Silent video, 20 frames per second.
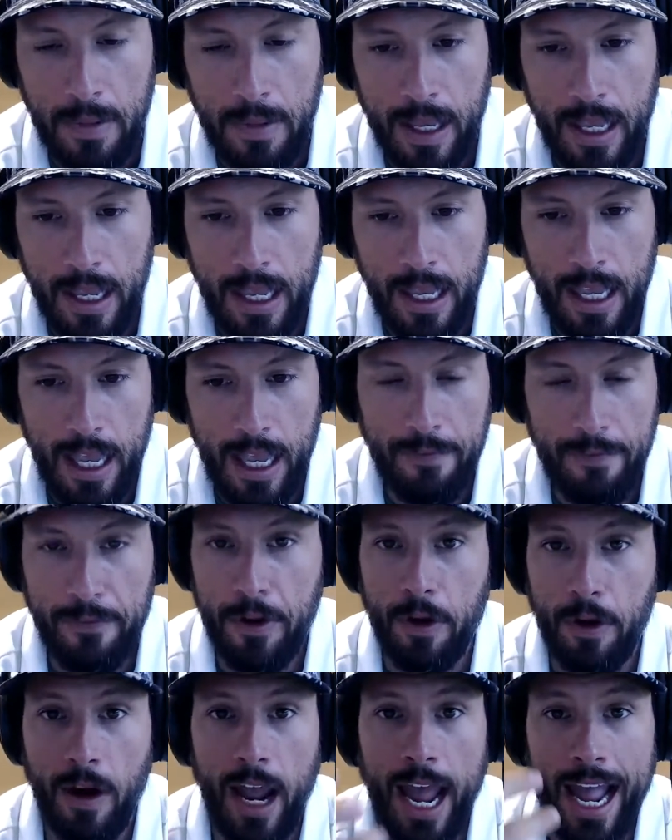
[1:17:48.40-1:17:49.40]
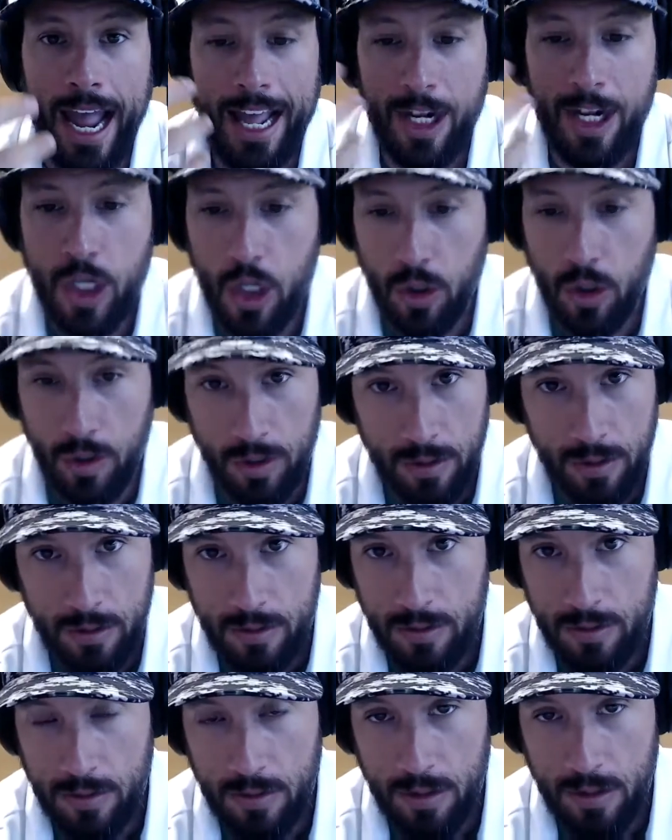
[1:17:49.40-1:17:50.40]
If you're agile,
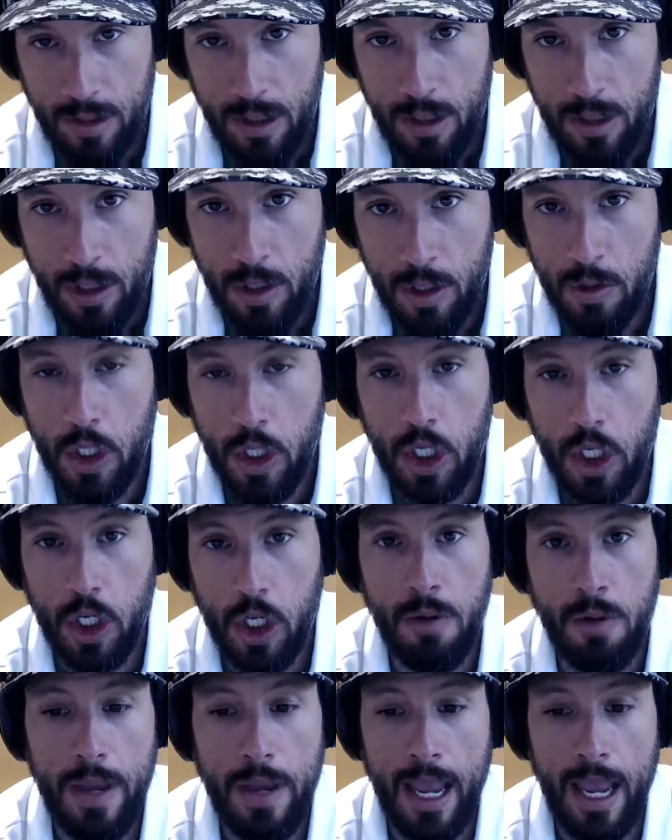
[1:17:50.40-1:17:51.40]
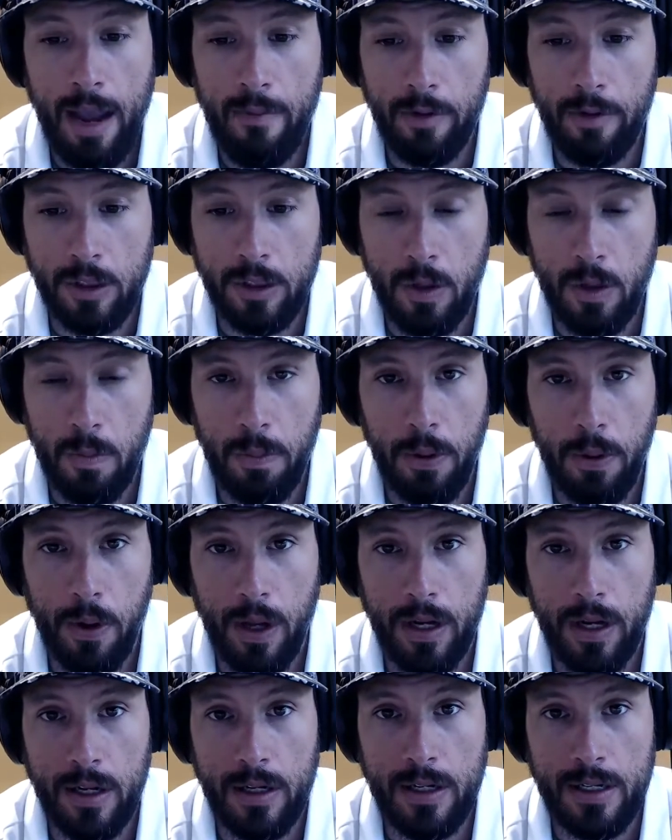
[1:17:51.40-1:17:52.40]
you should be able to
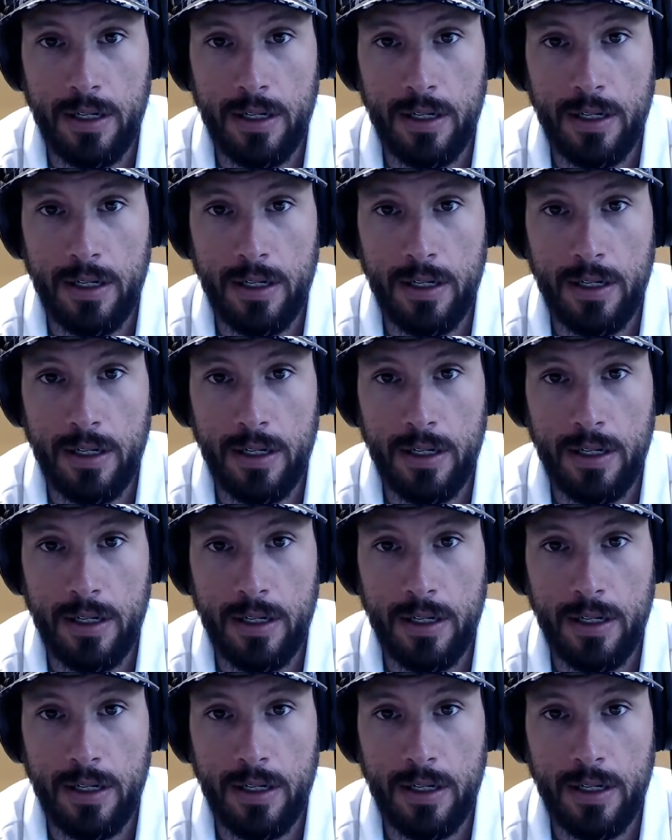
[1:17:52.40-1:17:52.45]
put